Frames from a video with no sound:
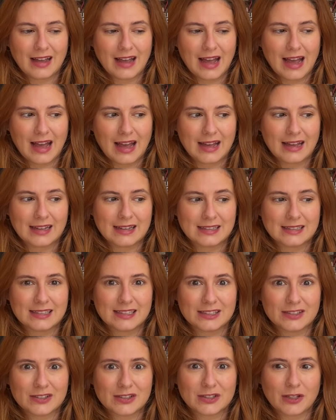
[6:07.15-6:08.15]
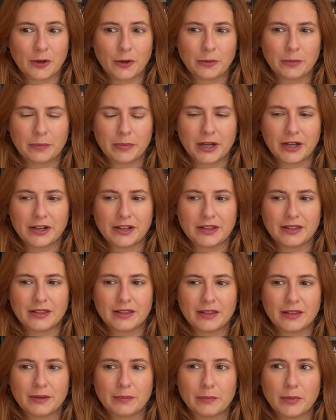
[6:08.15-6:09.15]
and Saltburn,
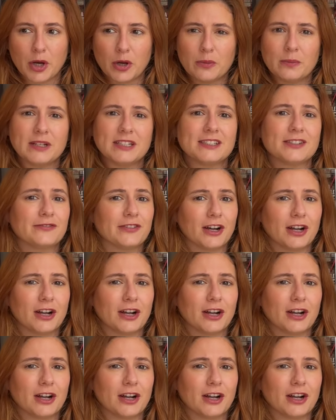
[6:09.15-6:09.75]
the moment of